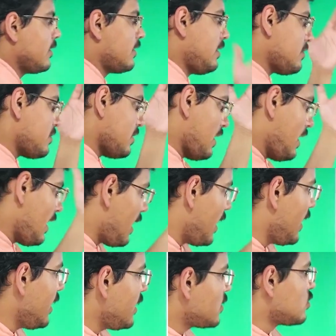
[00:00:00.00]
this
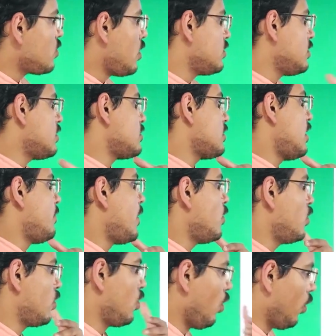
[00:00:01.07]
AI is not just
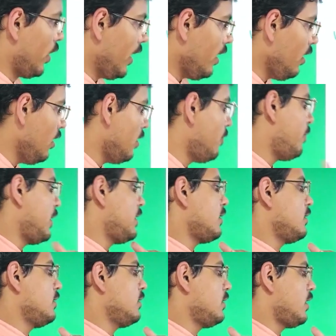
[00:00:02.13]
about coding, but
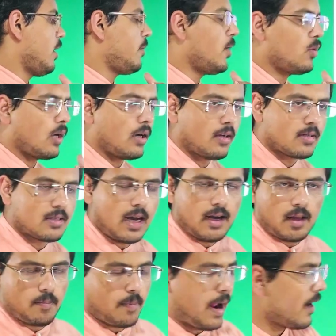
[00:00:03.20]
about
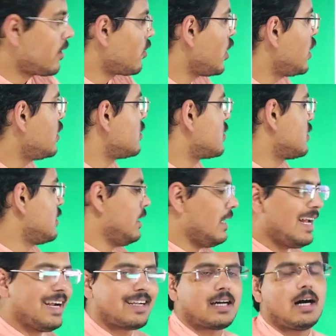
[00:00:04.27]
understanding patterns,
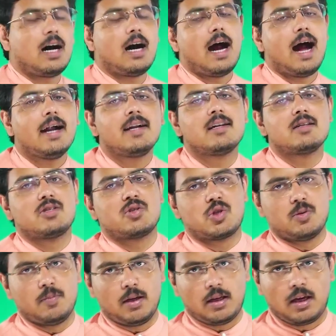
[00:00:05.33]
data, and
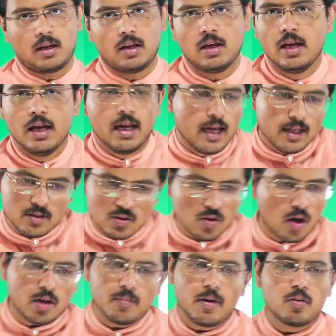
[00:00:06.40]
decision making. It's
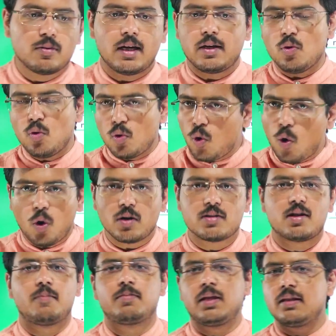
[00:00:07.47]
not about that you code
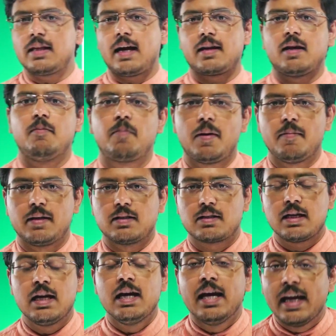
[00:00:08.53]
something that
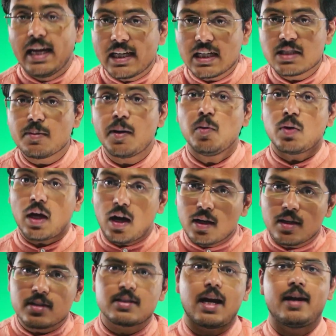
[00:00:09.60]
implements. It is about
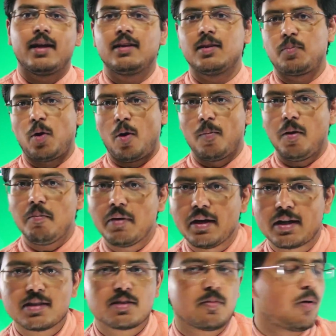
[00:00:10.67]
understanding the problem.
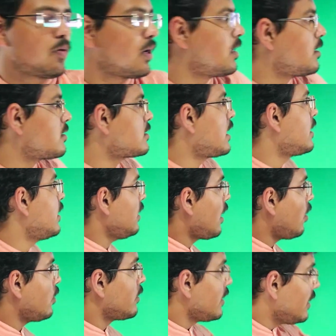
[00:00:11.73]
It is about understanding
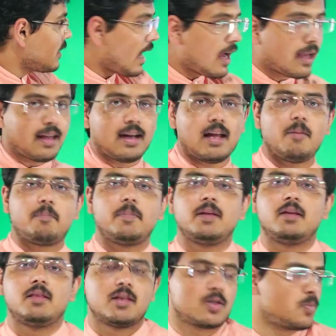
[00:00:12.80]
how data can help me
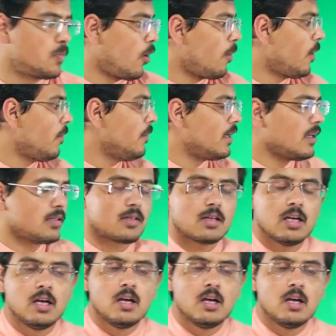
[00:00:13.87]
in this problem. It is